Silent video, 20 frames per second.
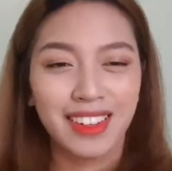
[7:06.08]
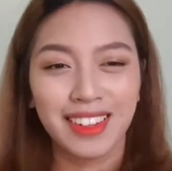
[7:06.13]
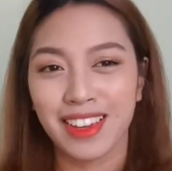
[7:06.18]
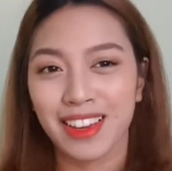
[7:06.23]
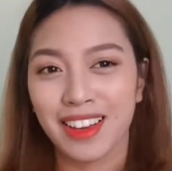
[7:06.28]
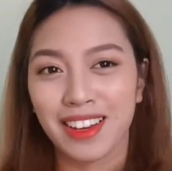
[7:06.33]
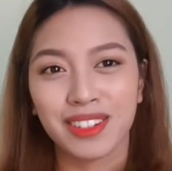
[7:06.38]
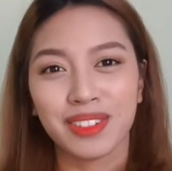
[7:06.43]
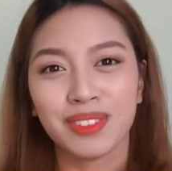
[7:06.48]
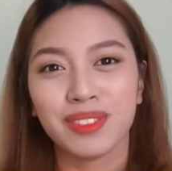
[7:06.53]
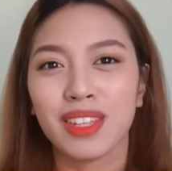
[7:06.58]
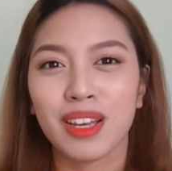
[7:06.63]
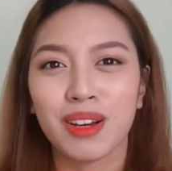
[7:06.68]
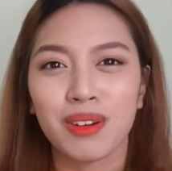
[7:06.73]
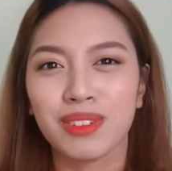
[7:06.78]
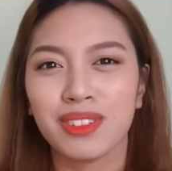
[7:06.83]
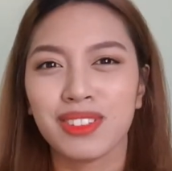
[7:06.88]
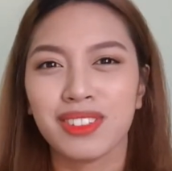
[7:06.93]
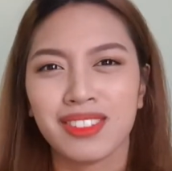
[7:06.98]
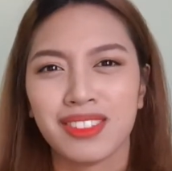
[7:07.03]
yeah,
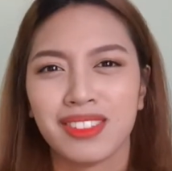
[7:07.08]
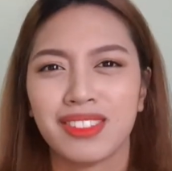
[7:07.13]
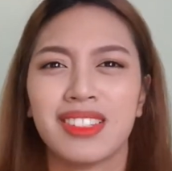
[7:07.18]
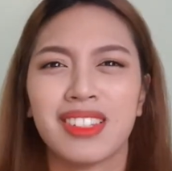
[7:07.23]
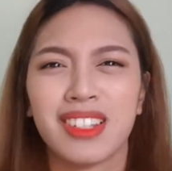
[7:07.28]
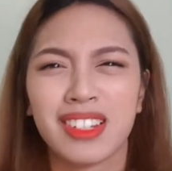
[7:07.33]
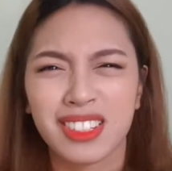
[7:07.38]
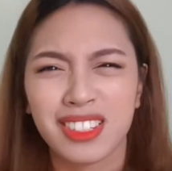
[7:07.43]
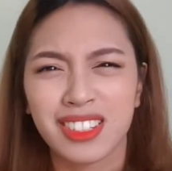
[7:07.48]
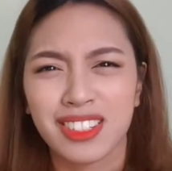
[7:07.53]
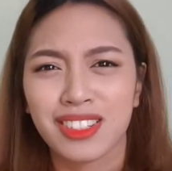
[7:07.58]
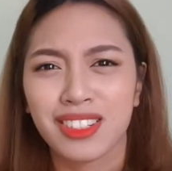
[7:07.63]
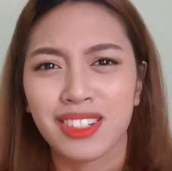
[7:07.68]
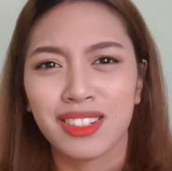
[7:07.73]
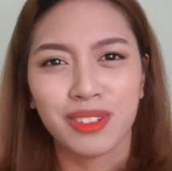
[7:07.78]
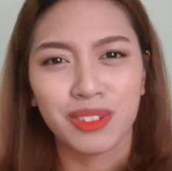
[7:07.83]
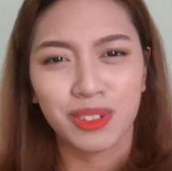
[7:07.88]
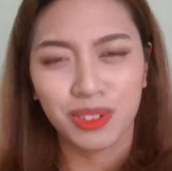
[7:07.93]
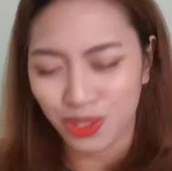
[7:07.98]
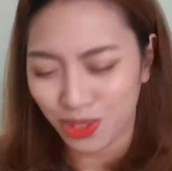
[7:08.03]
that's just a
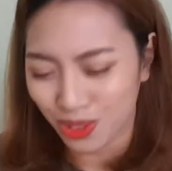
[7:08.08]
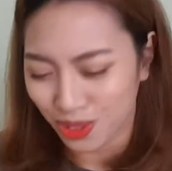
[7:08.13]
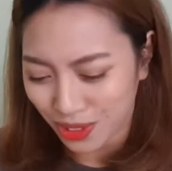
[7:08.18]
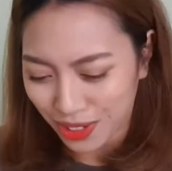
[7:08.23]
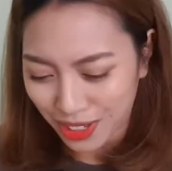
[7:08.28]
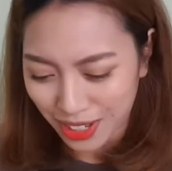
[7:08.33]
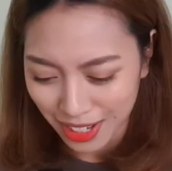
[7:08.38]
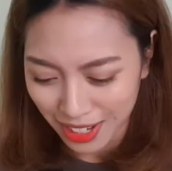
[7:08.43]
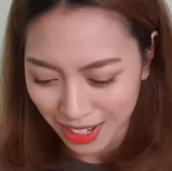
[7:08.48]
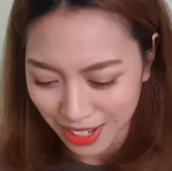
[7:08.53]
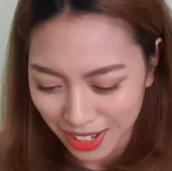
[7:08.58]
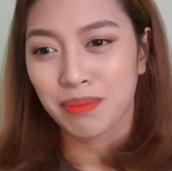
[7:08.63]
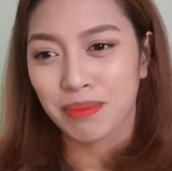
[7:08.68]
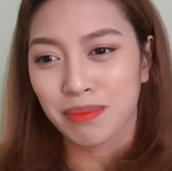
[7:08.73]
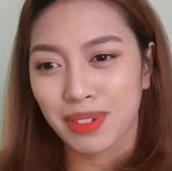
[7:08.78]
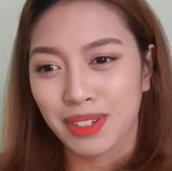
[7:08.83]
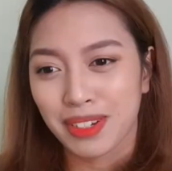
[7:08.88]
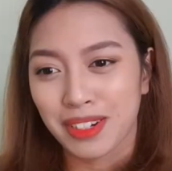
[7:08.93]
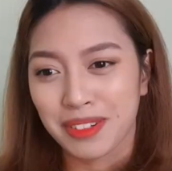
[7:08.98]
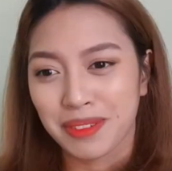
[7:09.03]
little story.
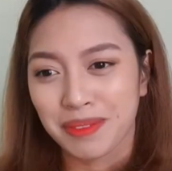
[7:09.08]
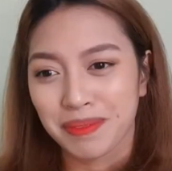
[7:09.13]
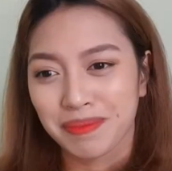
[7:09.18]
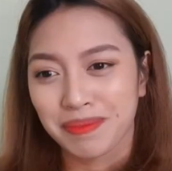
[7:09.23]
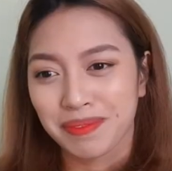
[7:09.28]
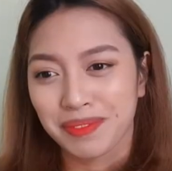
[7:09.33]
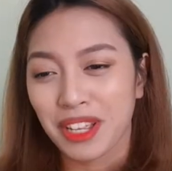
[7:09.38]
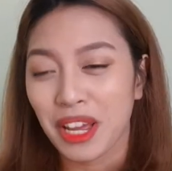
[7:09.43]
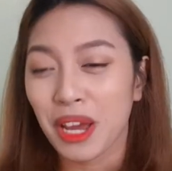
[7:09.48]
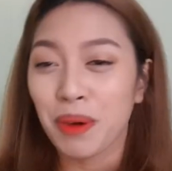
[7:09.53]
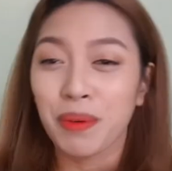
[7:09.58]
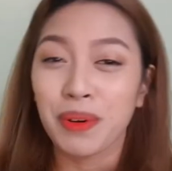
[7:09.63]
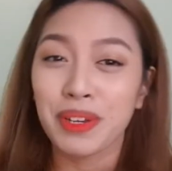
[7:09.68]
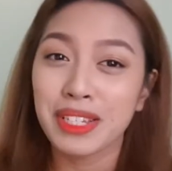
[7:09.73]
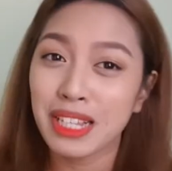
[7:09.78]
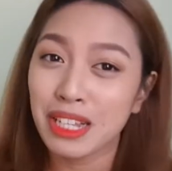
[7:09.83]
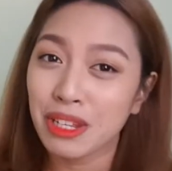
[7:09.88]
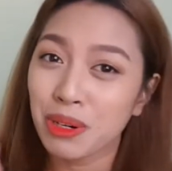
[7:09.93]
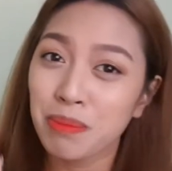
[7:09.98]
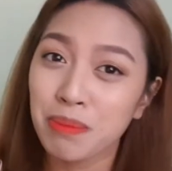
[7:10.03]
But I
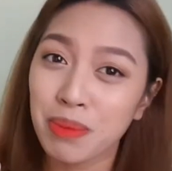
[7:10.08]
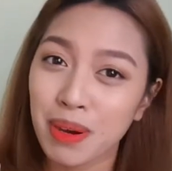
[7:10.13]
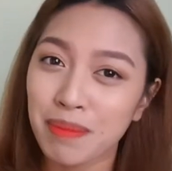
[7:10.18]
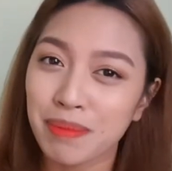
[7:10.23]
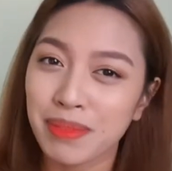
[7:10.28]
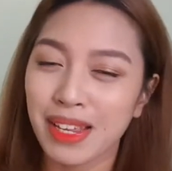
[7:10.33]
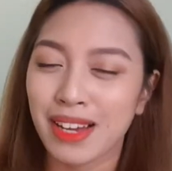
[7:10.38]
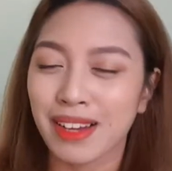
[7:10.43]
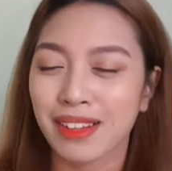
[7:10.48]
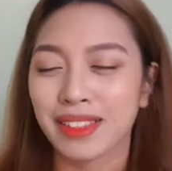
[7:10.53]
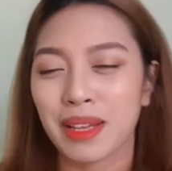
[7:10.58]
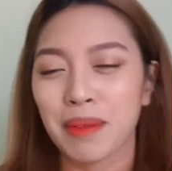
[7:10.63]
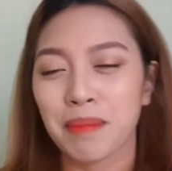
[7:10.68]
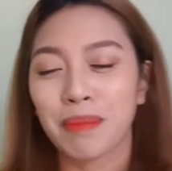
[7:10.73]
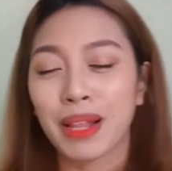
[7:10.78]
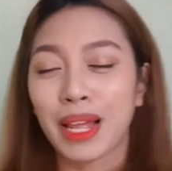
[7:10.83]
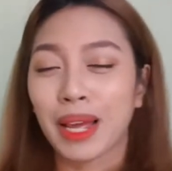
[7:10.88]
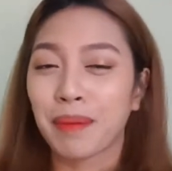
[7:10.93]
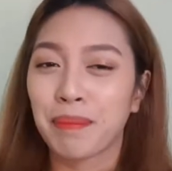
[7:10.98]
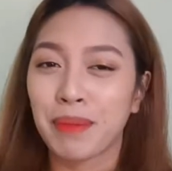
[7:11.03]
was a little bummed out that
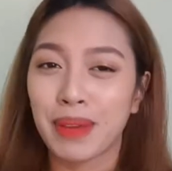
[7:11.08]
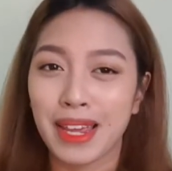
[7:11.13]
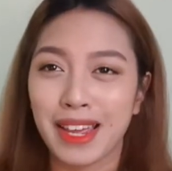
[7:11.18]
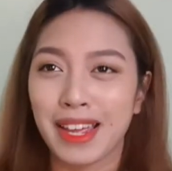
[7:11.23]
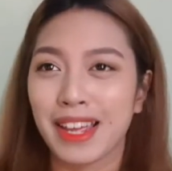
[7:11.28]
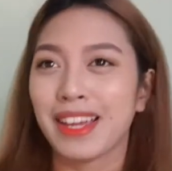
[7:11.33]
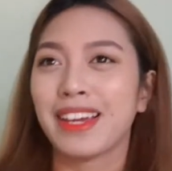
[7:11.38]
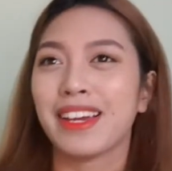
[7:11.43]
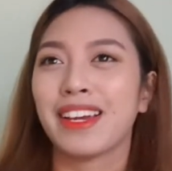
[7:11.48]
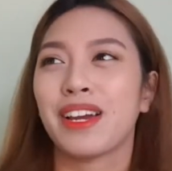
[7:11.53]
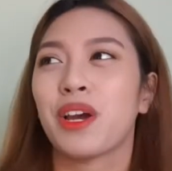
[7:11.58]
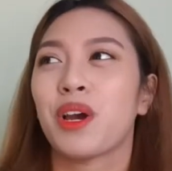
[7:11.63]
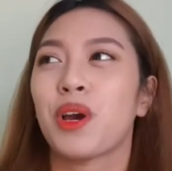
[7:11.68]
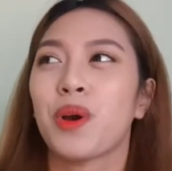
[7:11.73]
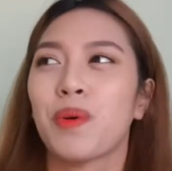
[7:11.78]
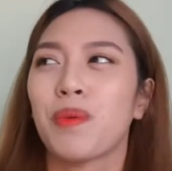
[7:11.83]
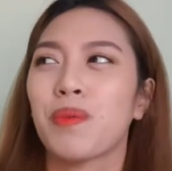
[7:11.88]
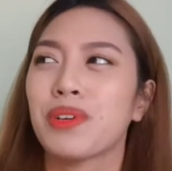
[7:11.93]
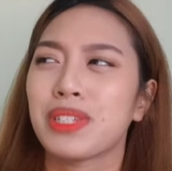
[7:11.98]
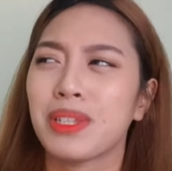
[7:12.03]
Blackpink
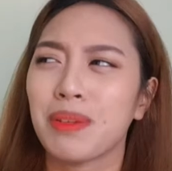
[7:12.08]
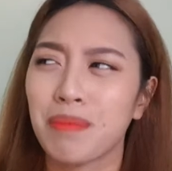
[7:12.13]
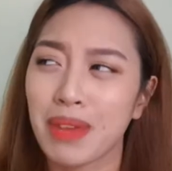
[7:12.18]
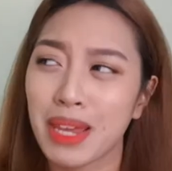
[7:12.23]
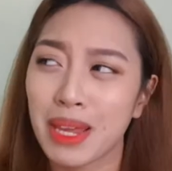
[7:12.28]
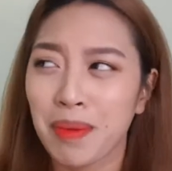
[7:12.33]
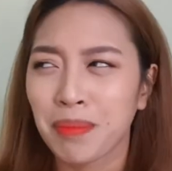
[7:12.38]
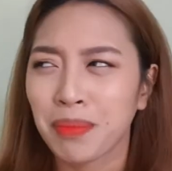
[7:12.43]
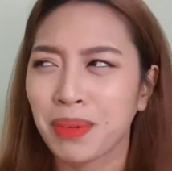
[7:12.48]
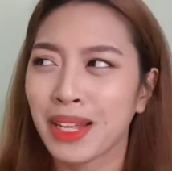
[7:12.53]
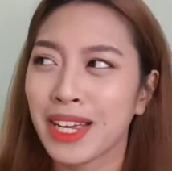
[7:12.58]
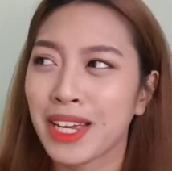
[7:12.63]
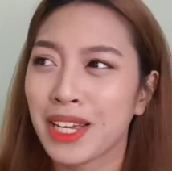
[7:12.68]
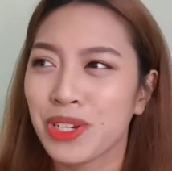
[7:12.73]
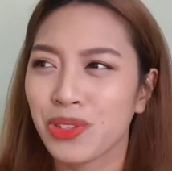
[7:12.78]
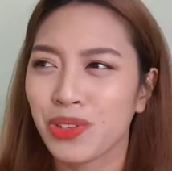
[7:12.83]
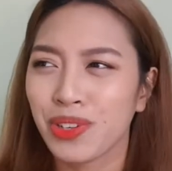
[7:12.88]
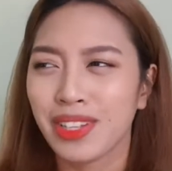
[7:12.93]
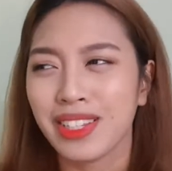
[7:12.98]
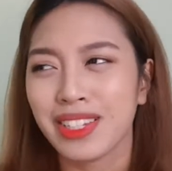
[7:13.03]
wasn't being played
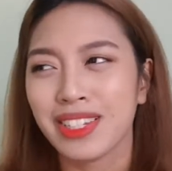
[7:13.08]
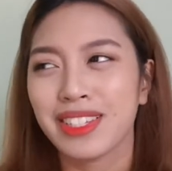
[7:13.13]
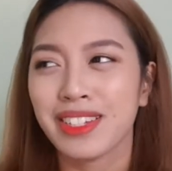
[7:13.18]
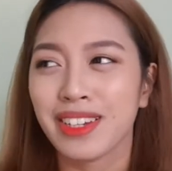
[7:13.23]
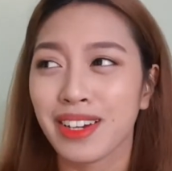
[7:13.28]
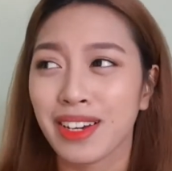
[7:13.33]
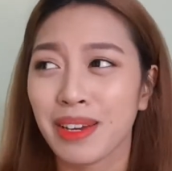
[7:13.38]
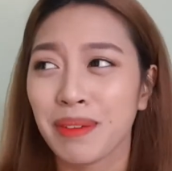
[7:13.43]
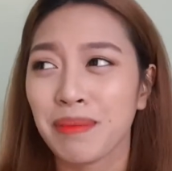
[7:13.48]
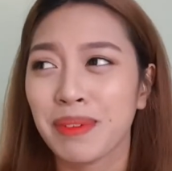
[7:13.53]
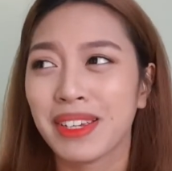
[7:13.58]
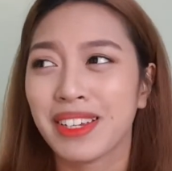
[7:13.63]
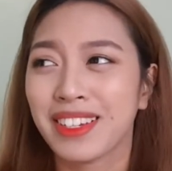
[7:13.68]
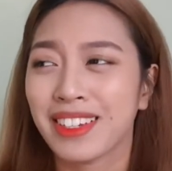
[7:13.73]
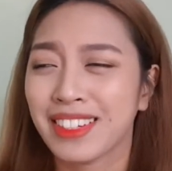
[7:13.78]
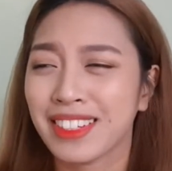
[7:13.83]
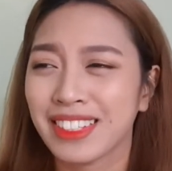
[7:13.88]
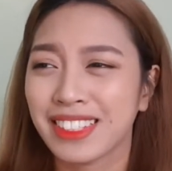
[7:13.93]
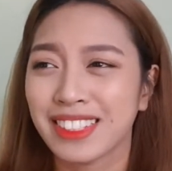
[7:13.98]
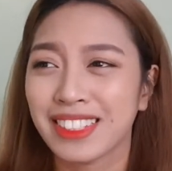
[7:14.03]
during this time,
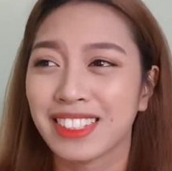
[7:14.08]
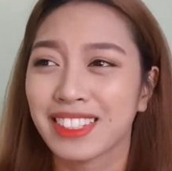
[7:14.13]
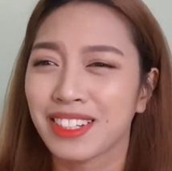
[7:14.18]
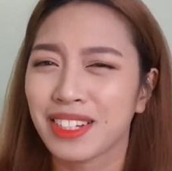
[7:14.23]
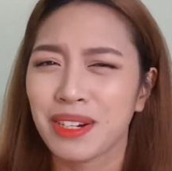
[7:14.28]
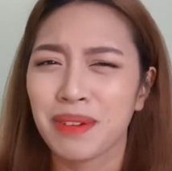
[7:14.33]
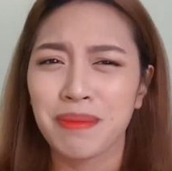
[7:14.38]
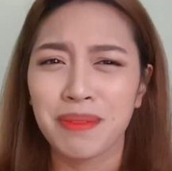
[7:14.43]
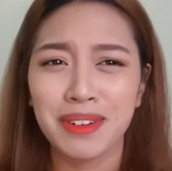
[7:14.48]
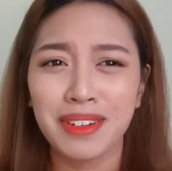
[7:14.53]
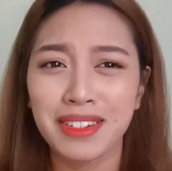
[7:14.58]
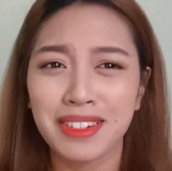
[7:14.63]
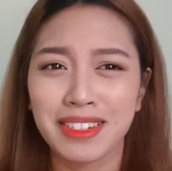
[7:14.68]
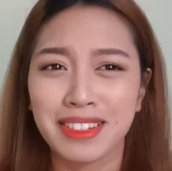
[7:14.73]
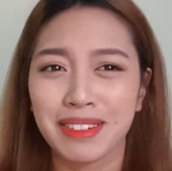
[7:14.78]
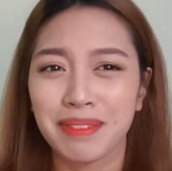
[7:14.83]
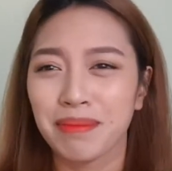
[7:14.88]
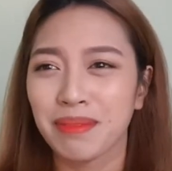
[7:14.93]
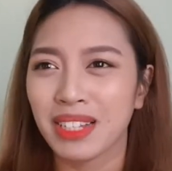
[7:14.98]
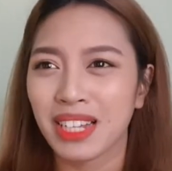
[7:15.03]
because come
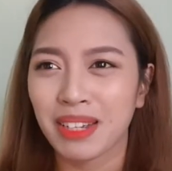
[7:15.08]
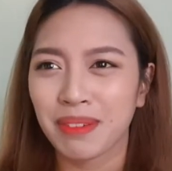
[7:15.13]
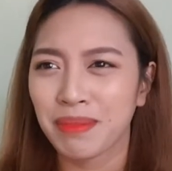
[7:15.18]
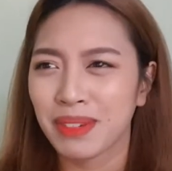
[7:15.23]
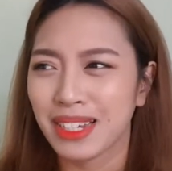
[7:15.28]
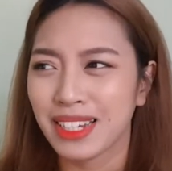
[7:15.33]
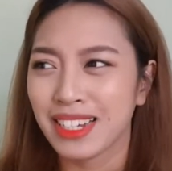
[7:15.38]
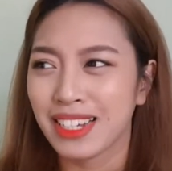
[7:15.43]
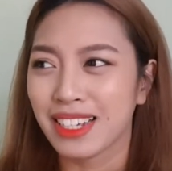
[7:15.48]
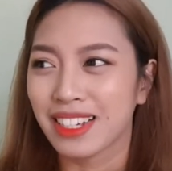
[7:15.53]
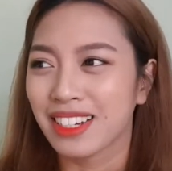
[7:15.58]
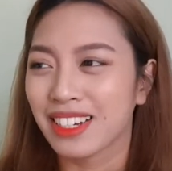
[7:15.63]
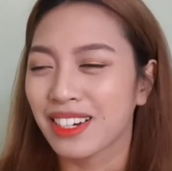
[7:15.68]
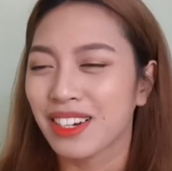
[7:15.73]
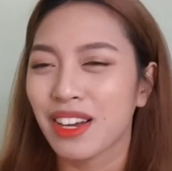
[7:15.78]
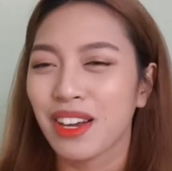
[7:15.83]
on, Blackpink.